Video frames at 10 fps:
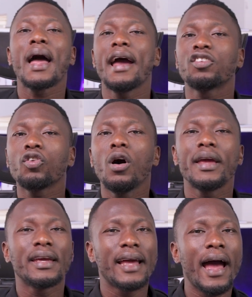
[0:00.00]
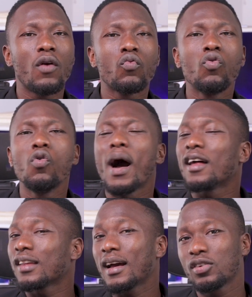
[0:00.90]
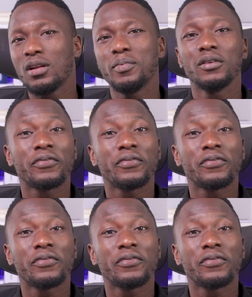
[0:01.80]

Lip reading: I saw a guy who has actually been